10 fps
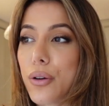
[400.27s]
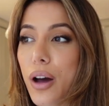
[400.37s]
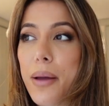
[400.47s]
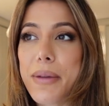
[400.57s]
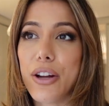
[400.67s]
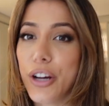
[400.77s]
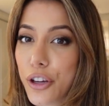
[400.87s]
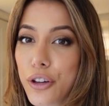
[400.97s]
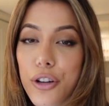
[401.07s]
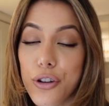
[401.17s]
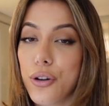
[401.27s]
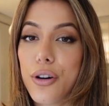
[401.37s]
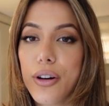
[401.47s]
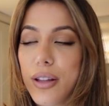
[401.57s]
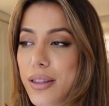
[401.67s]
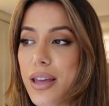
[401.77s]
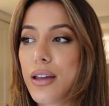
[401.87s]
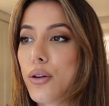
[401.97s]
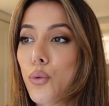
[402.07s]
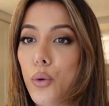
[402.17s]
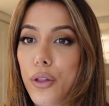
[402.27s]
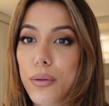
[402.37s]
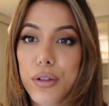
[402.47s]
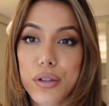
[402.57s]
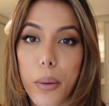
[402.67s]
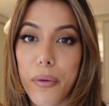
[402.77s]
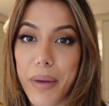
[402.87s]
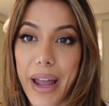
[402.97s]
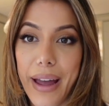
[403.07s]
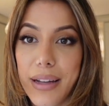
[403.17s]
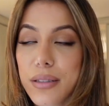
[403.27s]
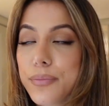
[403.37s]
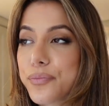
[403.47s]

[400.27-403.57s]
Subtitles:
I mean, I could not think of all of them on the top of my head.